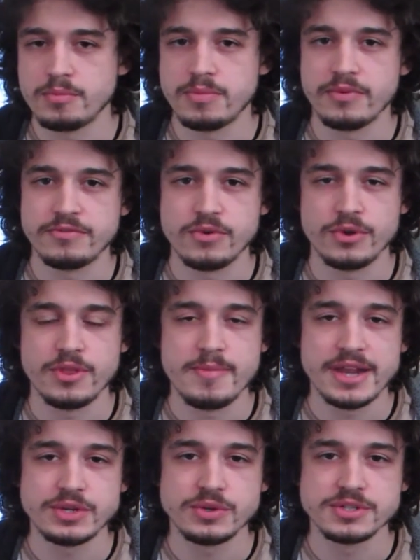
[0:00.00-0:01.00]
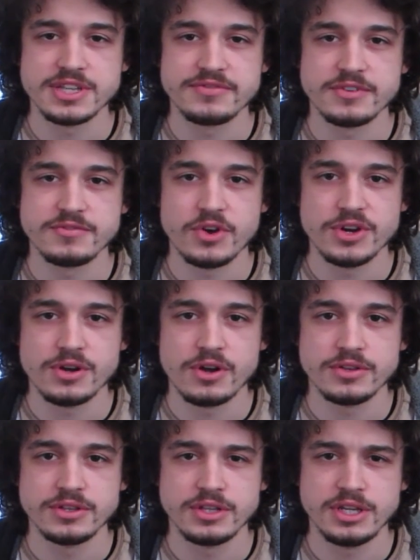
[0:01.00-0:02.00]
before the mentors have to vote
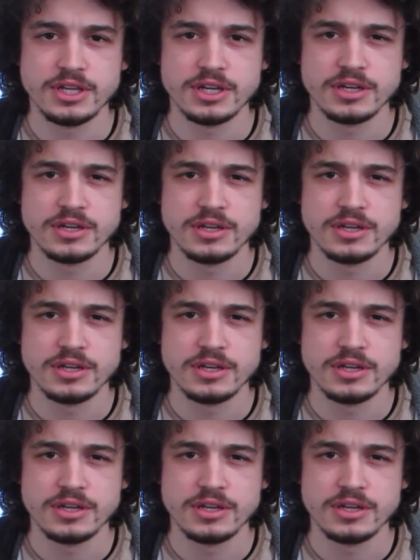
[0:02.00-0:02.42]
on the